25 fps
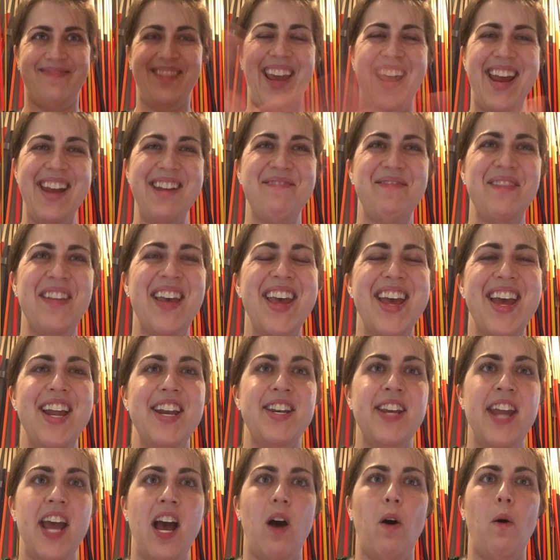Okay.
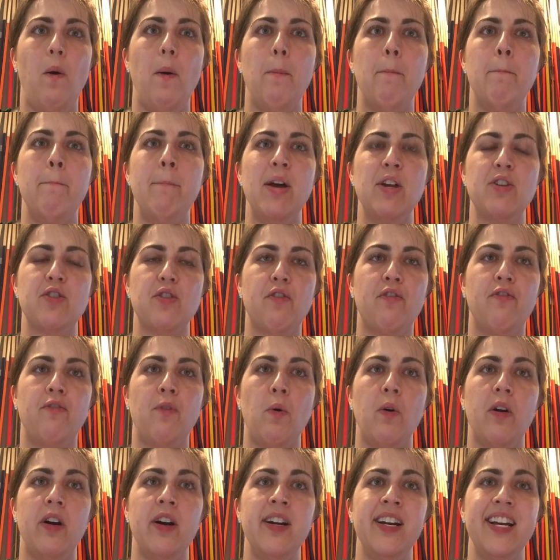Now, measure
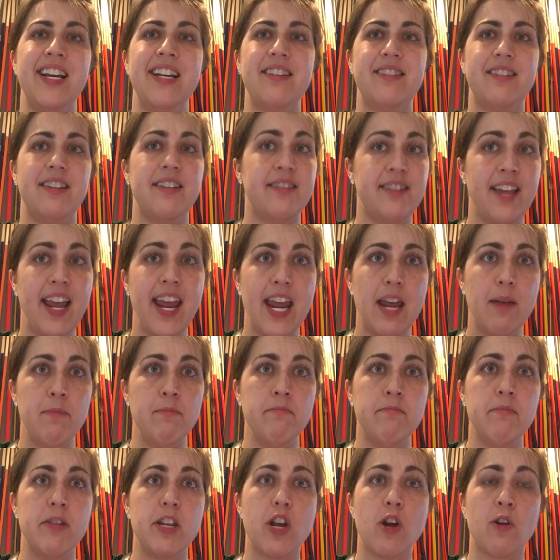4 is the
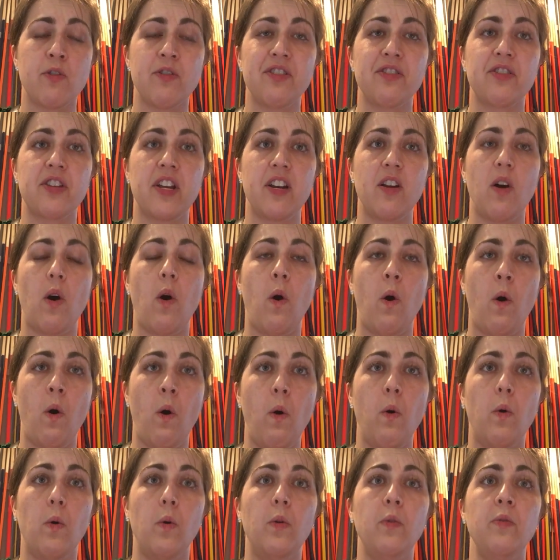same. You're just going to
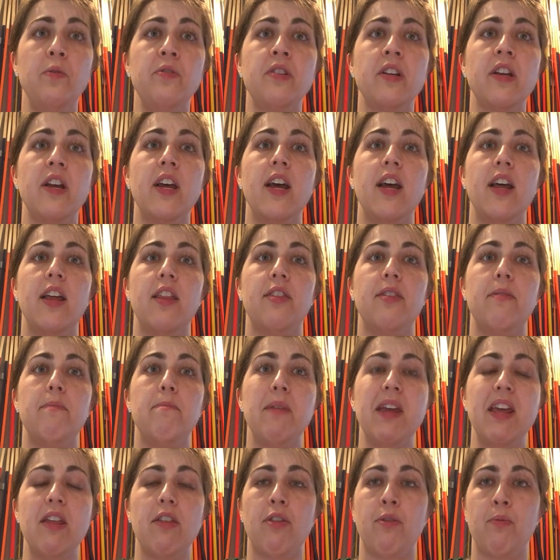hold
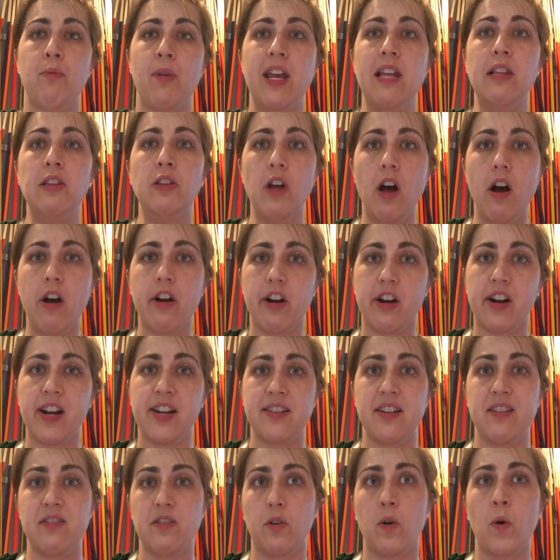beat 3 longer
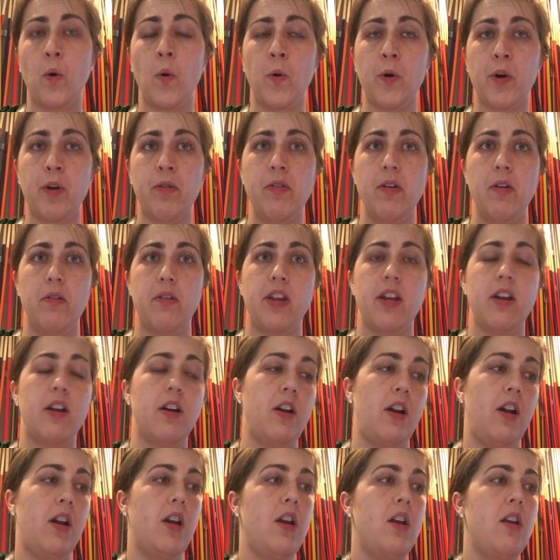because it's a quarter note
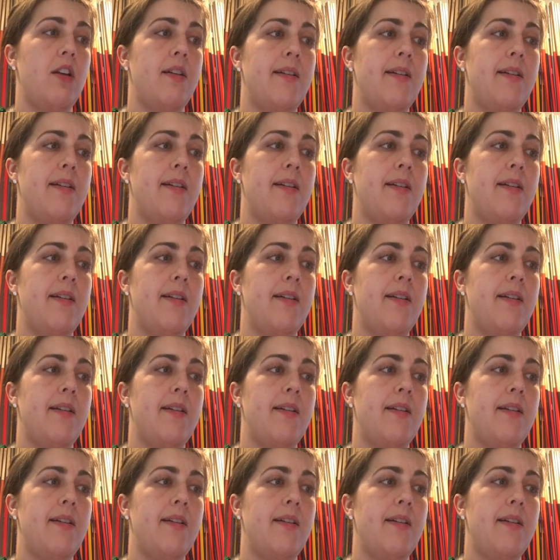here.